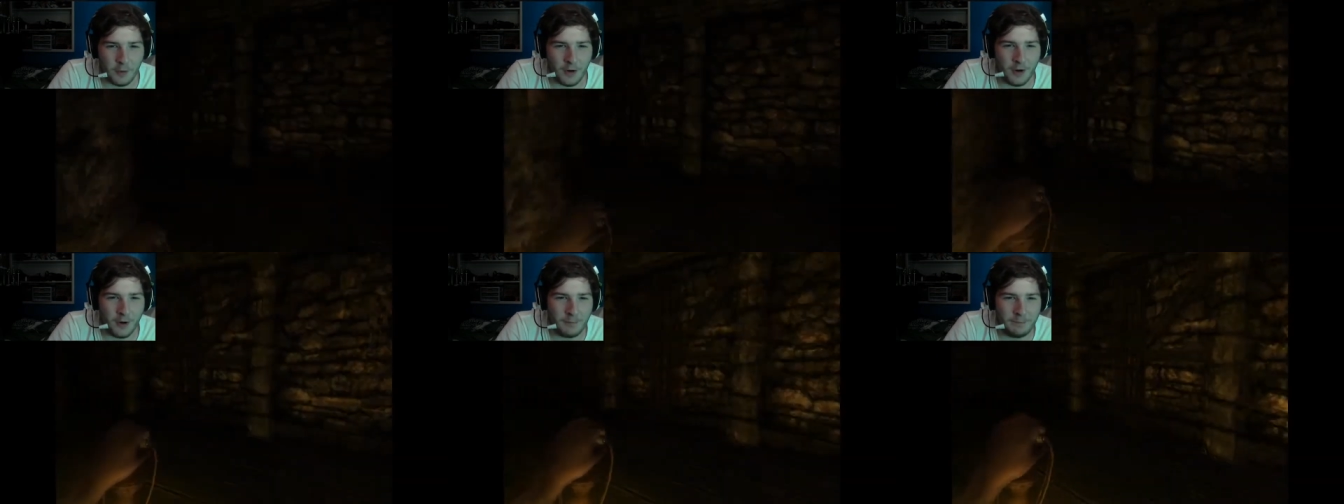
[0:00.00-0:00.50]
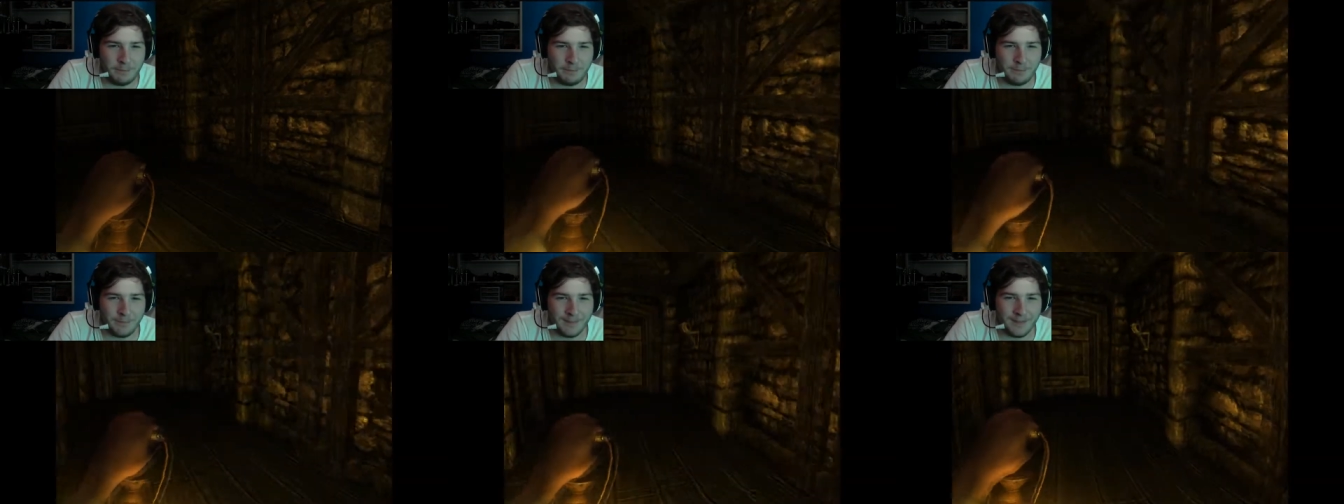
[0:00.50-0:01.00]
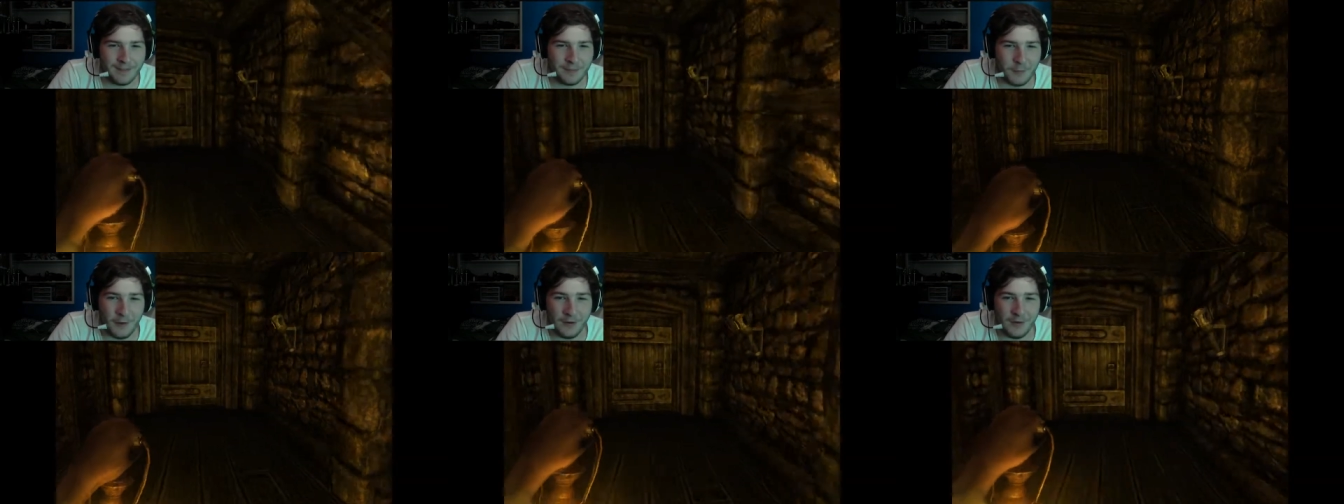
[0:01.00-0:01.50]
Square!
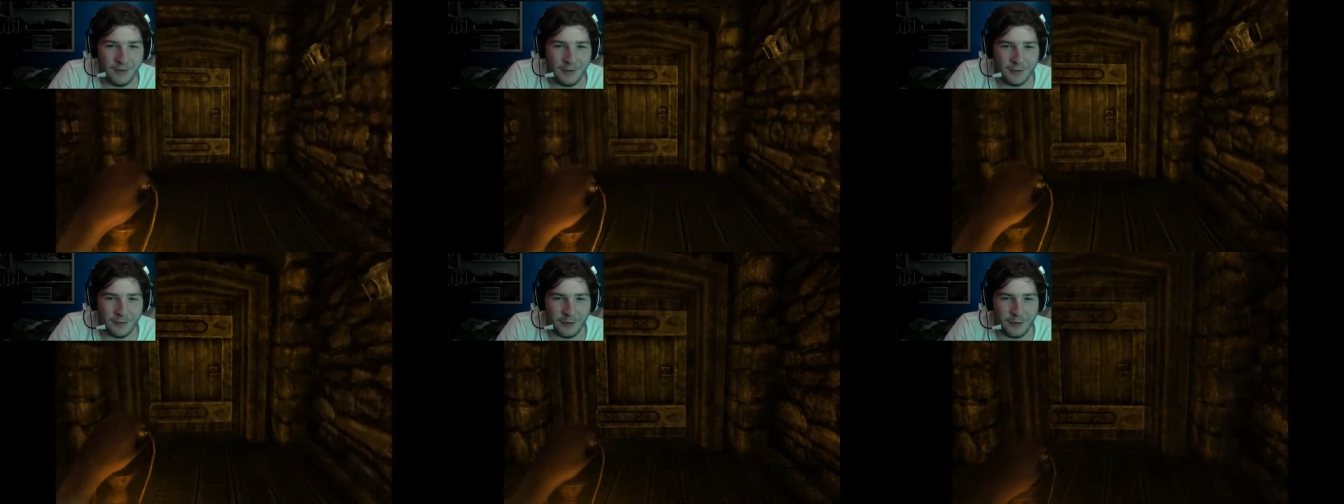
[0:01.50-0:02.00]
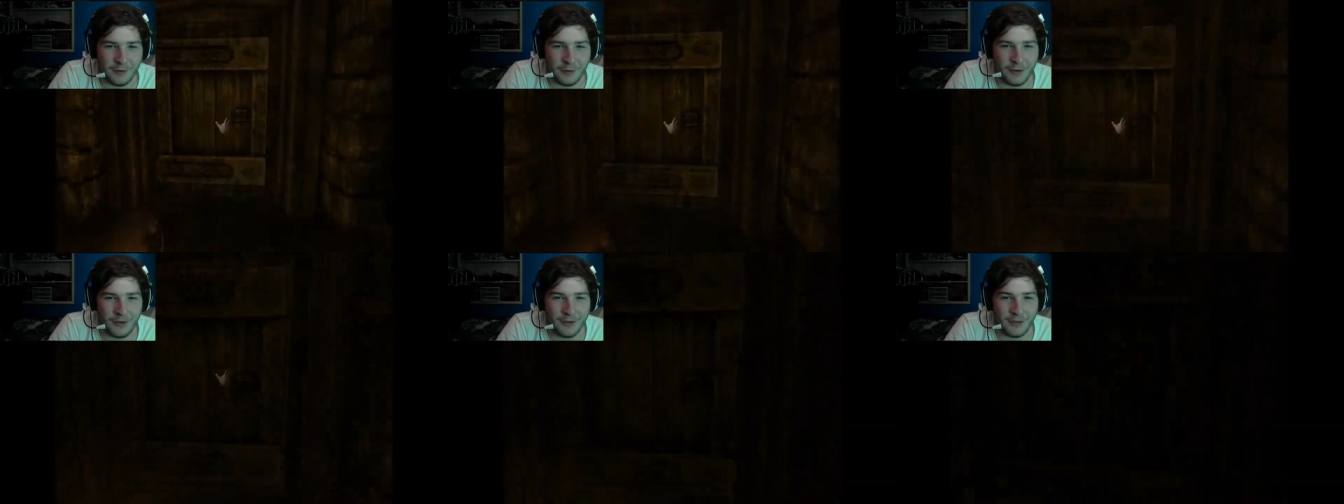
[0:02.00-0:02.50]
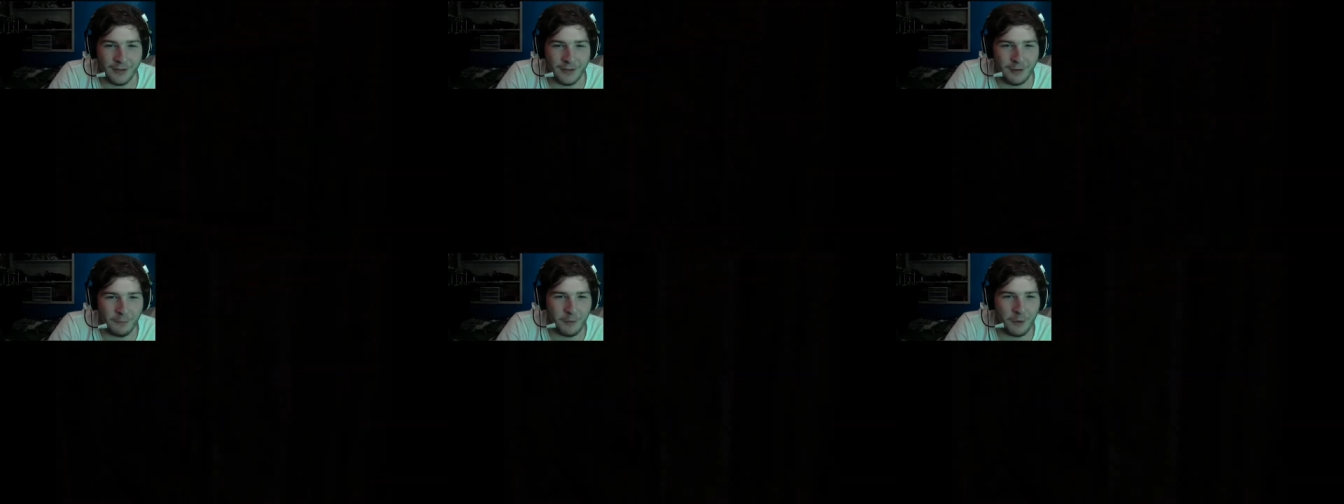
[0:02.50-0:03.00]
Square in the circle hole!
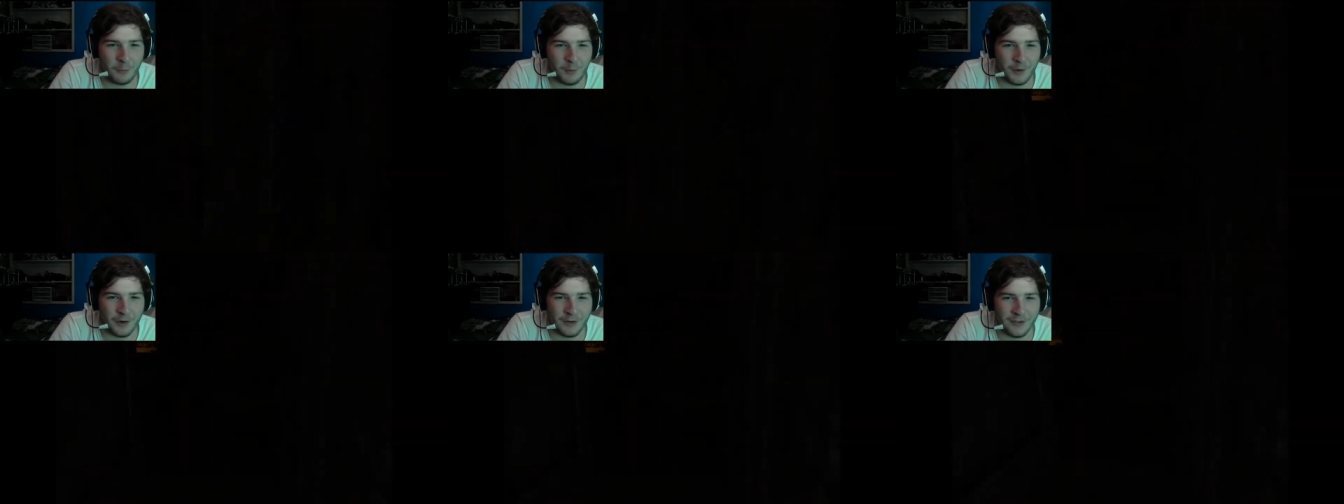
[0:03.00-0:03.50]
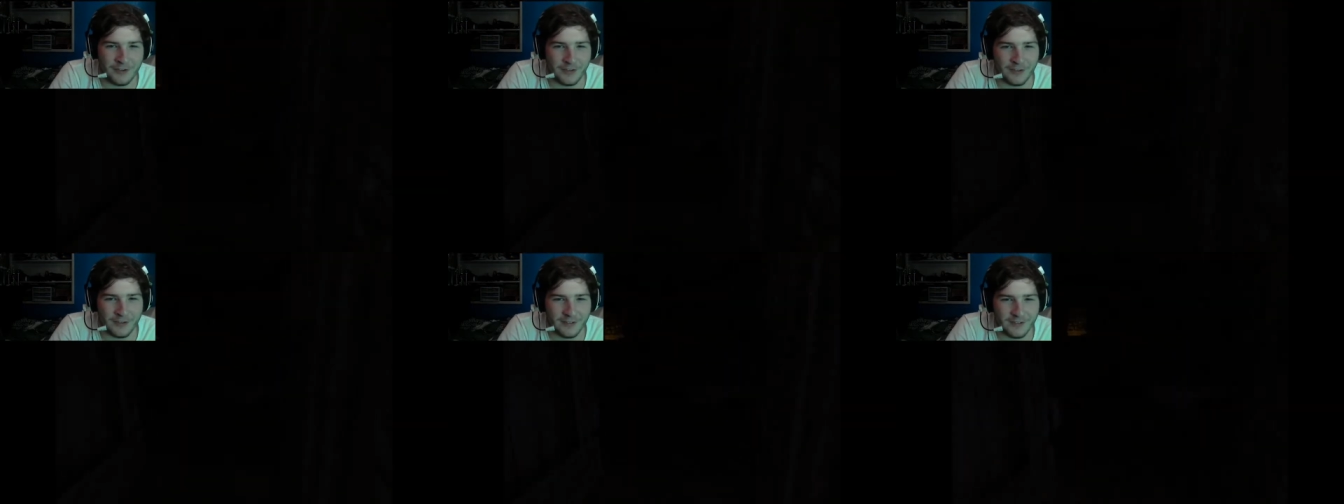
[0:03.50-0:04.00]
It will work!